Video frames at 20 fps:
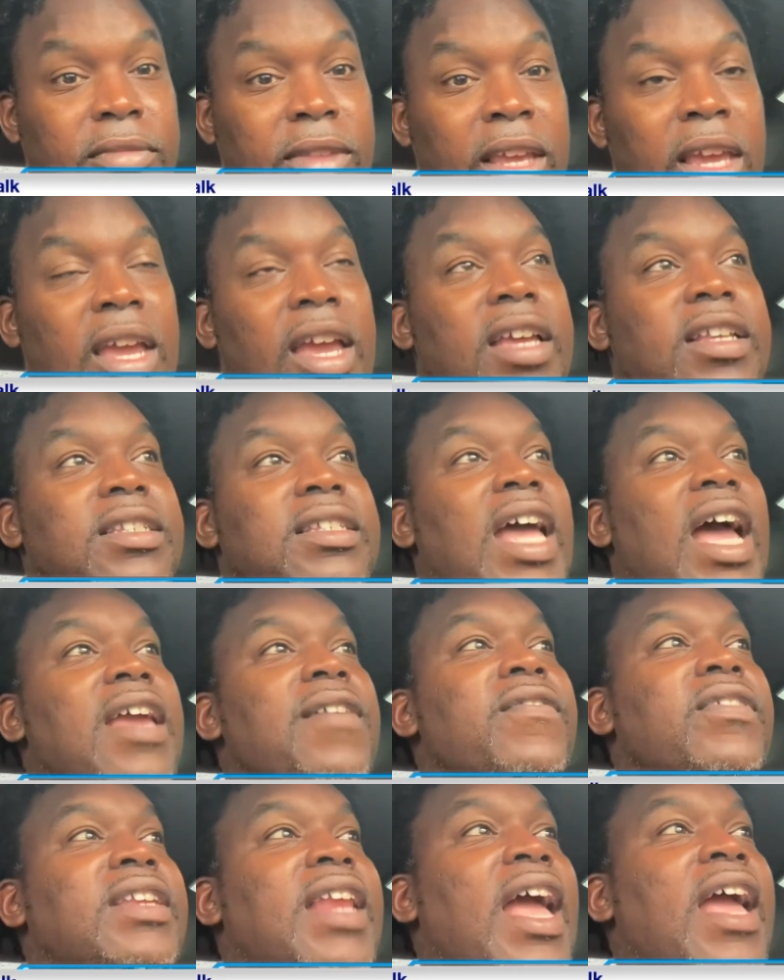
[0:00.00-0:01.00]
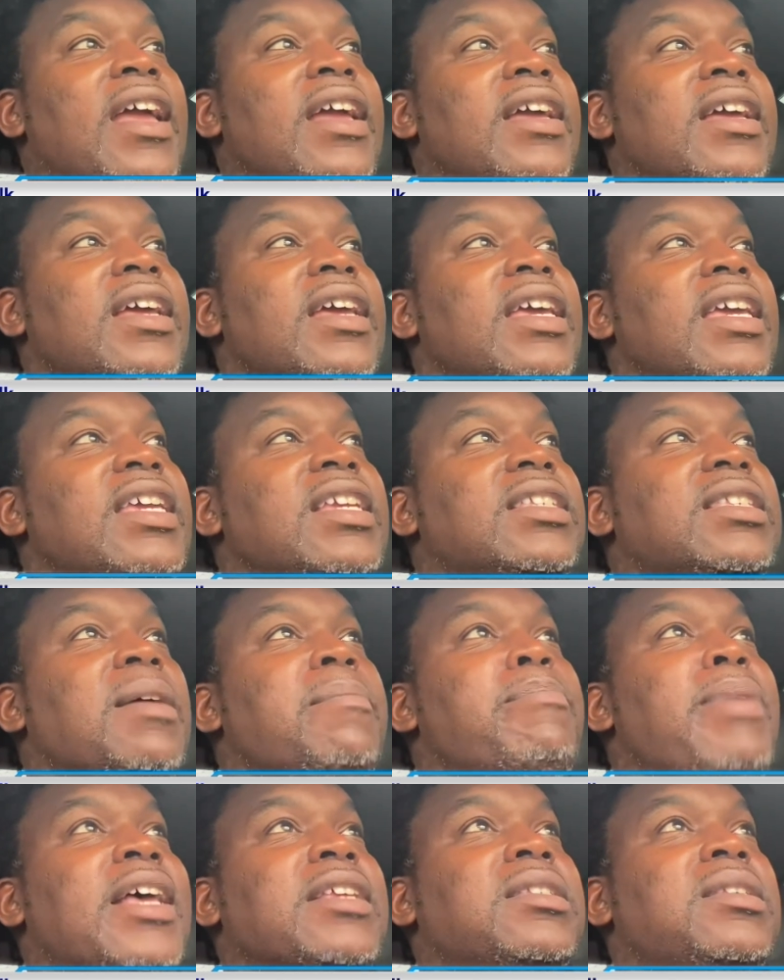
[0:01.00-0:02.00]
It's not even that he's the
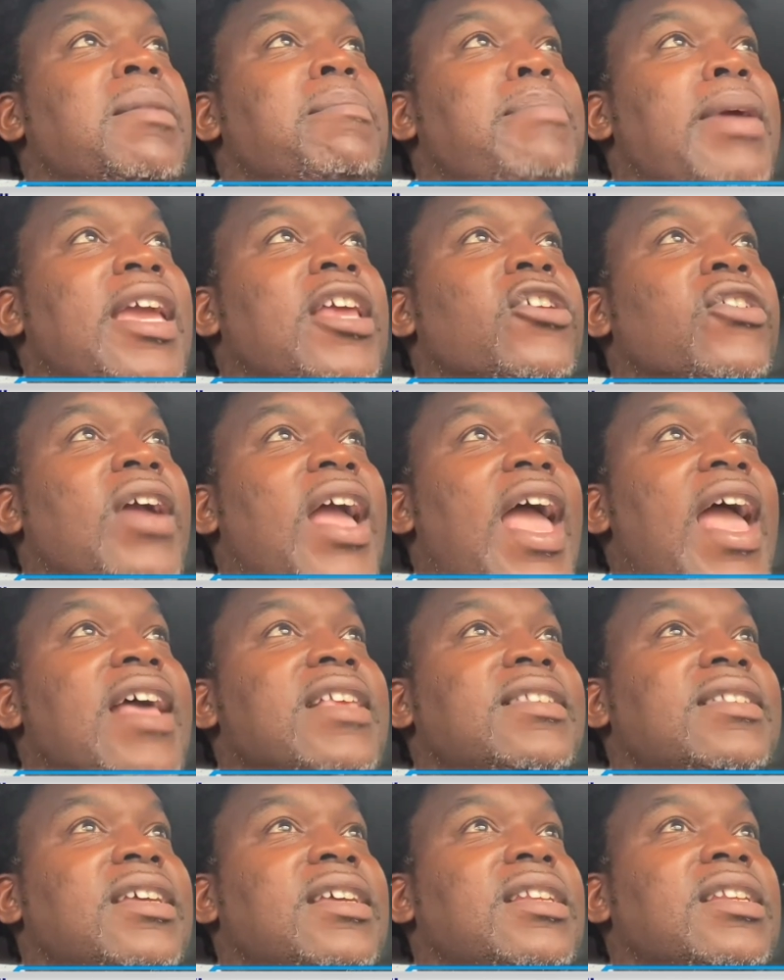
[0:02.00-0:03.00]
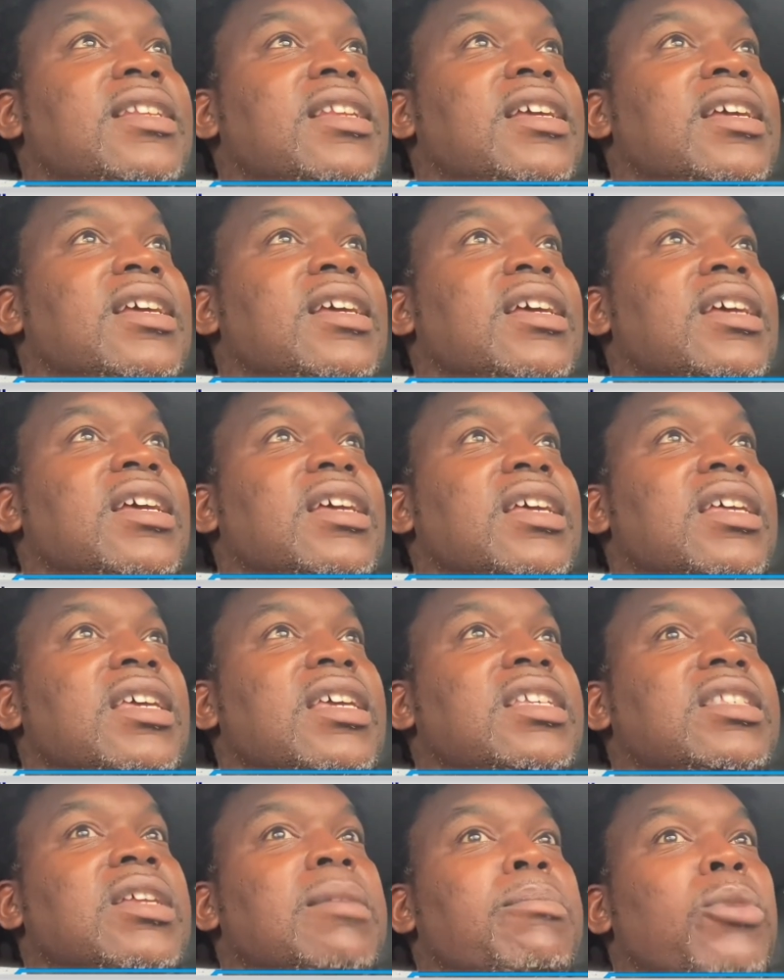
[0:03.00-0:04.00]
best debater as in
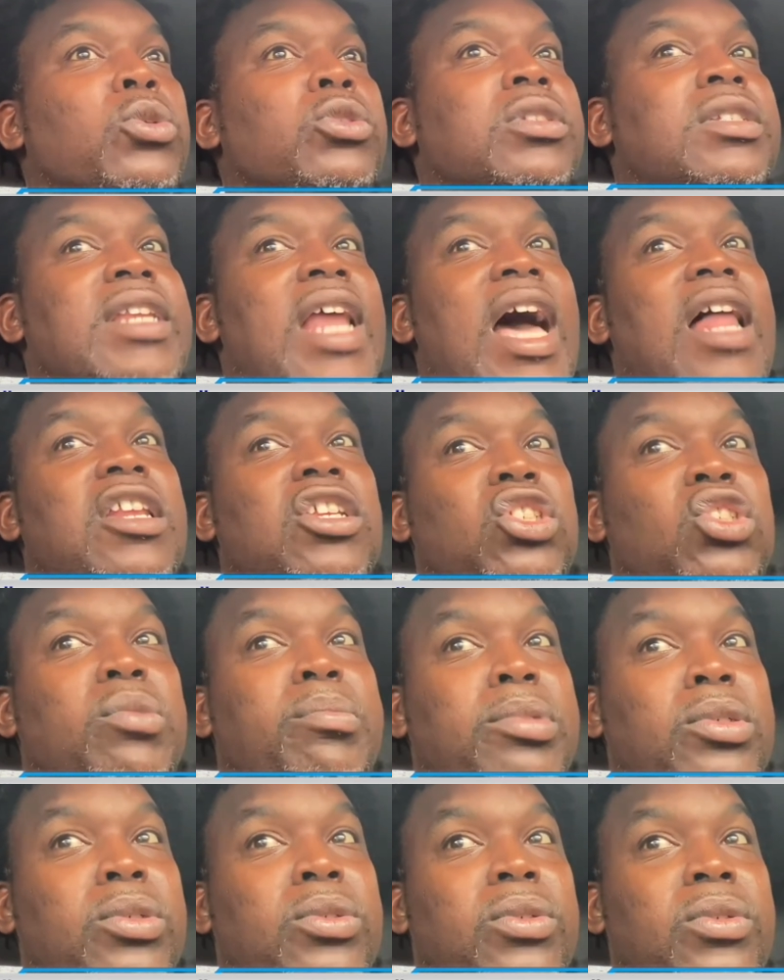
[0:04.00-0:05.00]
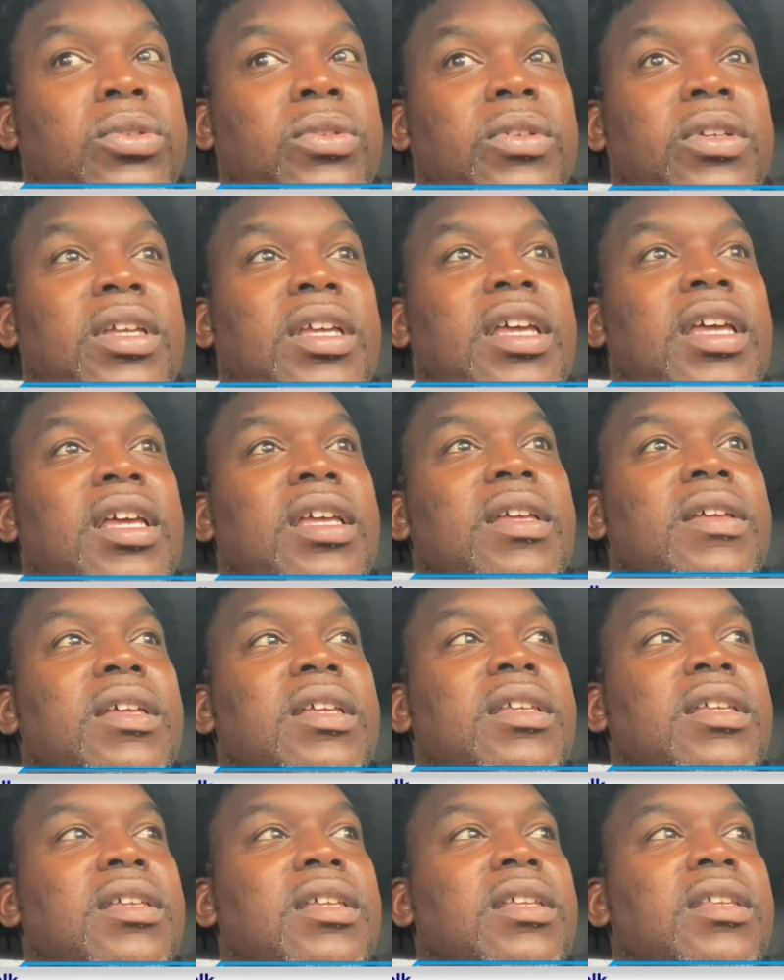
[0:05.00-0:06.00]
he's the most knowledgeable
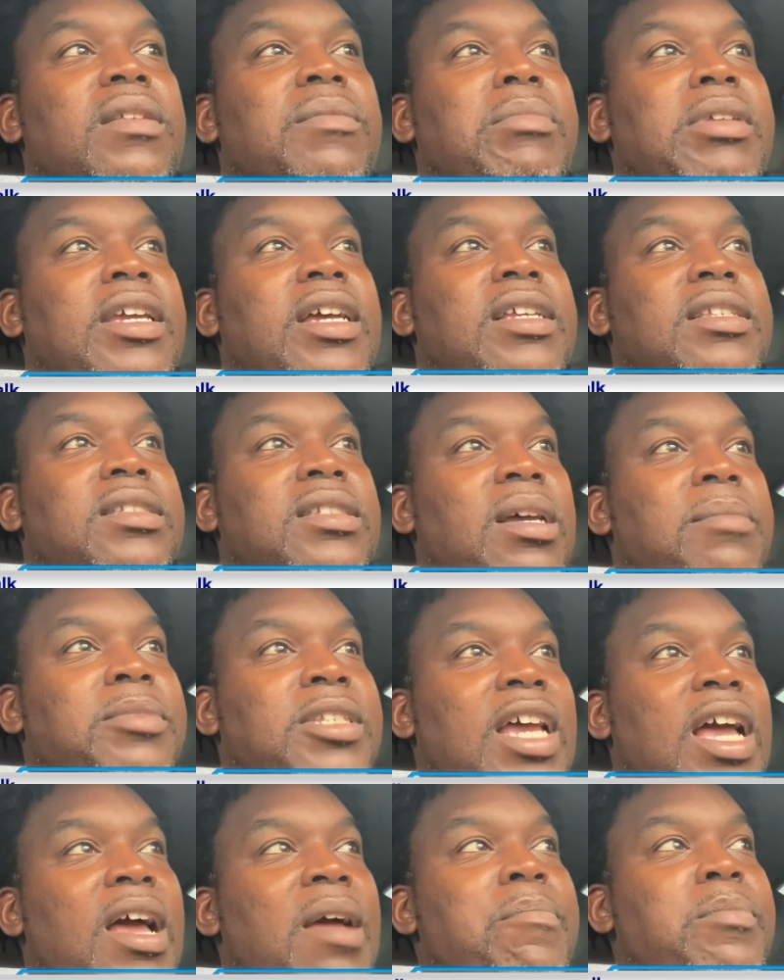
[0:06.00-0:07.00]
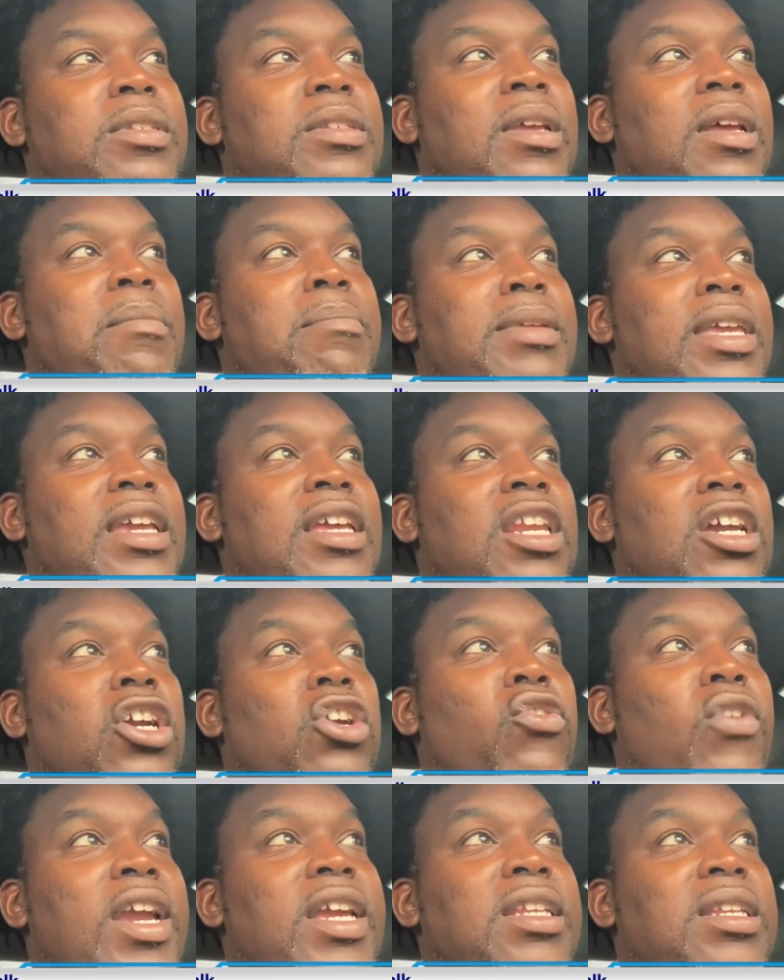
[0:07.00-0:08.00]
because sometimes being a
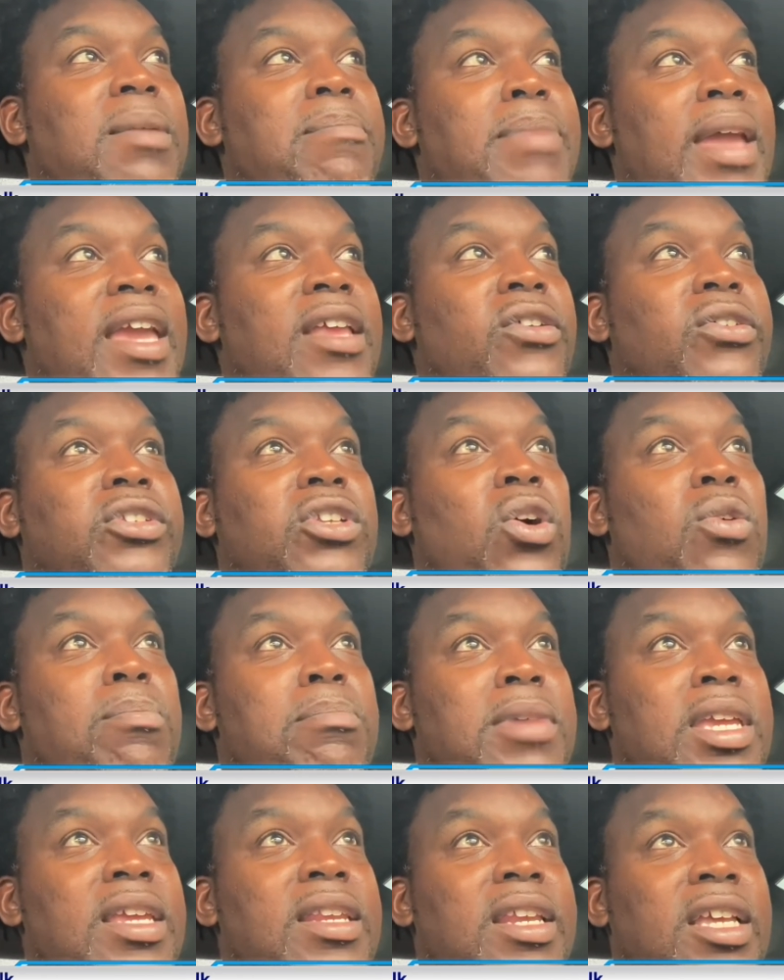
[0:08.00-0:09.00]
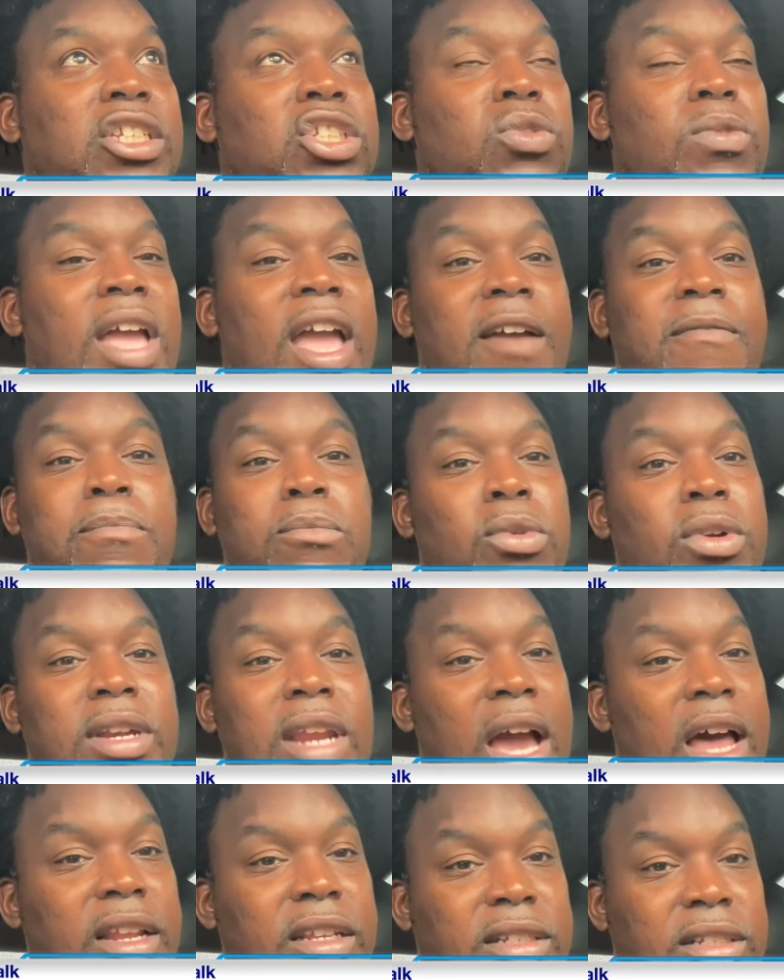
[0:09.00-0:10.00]
great debater don't mean that you have more
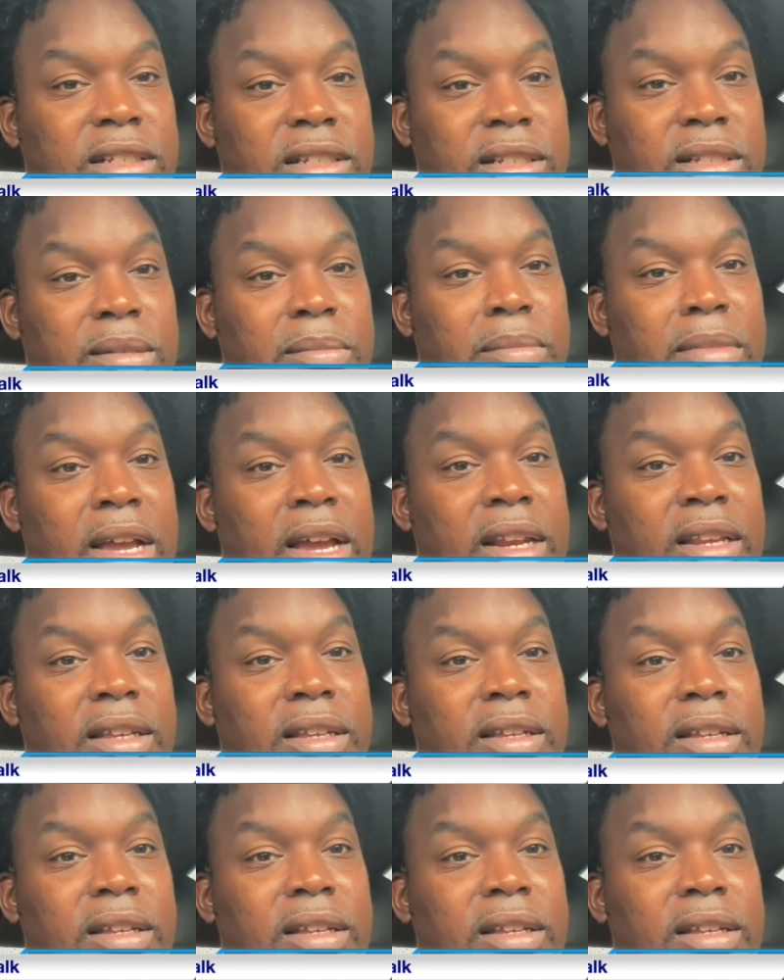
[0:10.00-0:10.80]
knowledge than somebody.